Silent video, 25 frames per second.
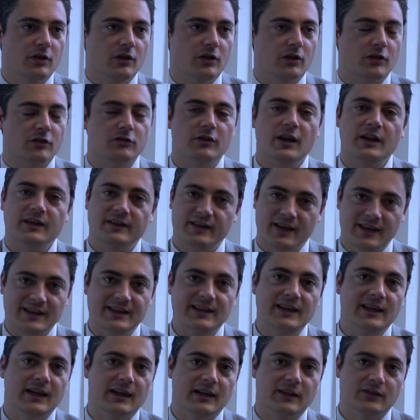a great
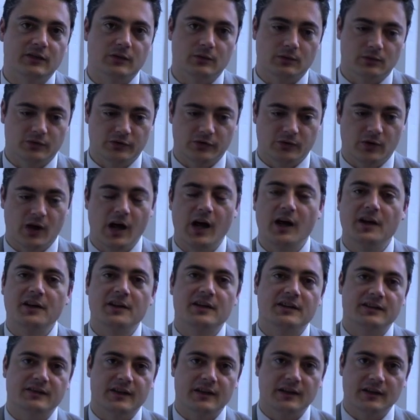idea to
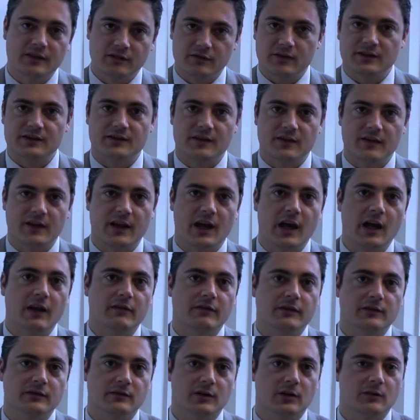harness the interest that they
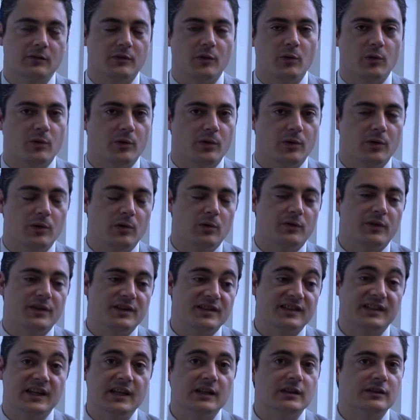have in or
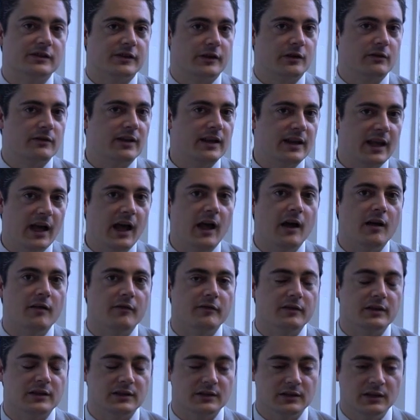the skills they already
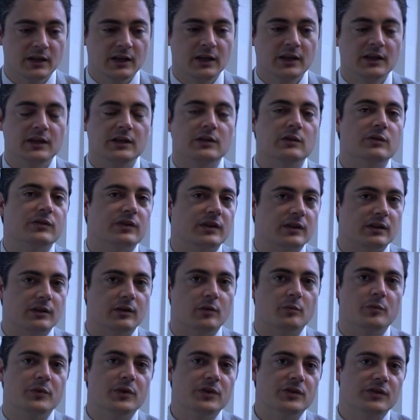have in
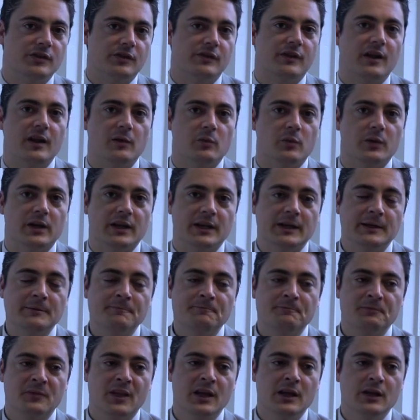using computers in that way,
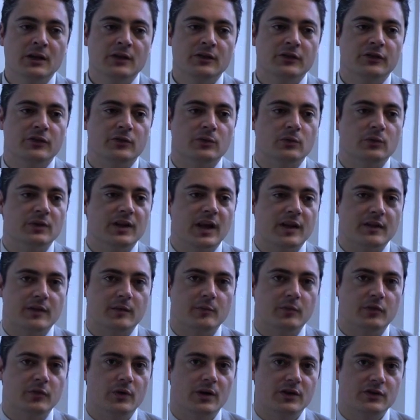to get
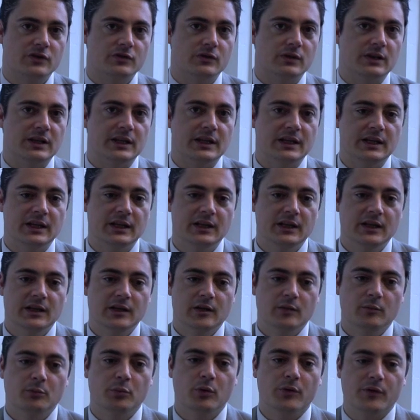them to actually
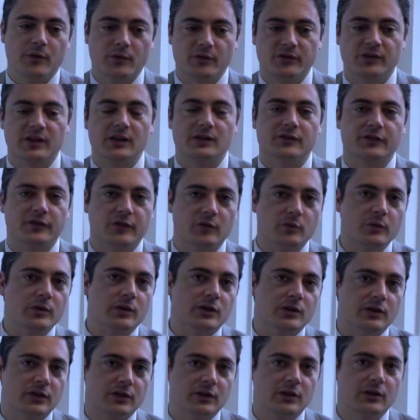put those skills to
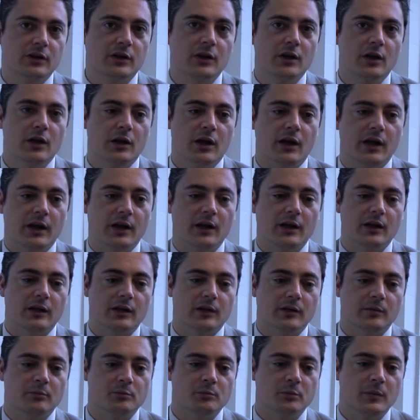work
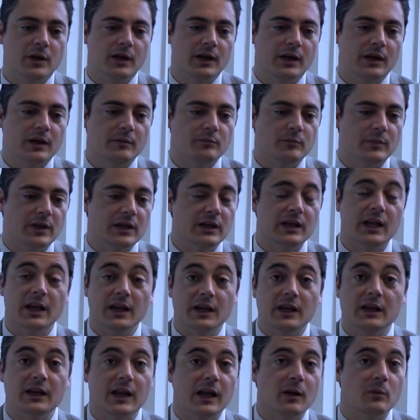in
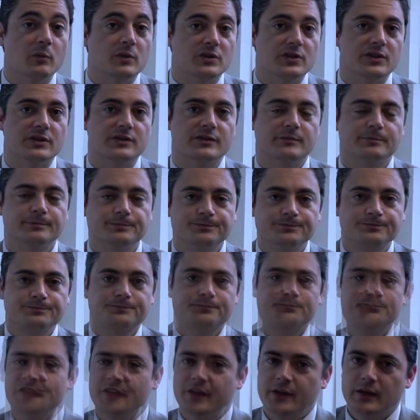learning languages.
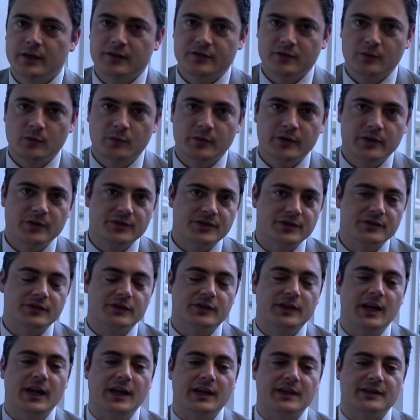The particular tool we're using
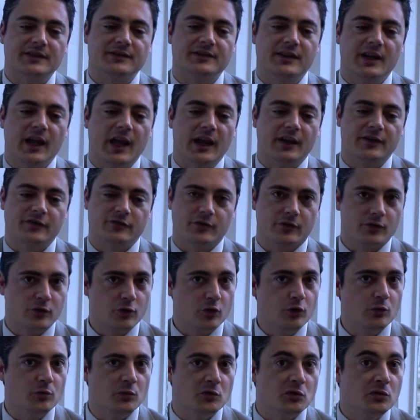today is Extra
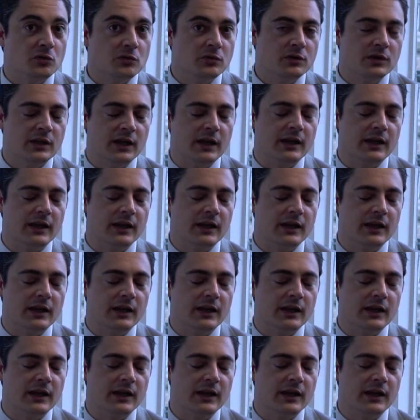Normal.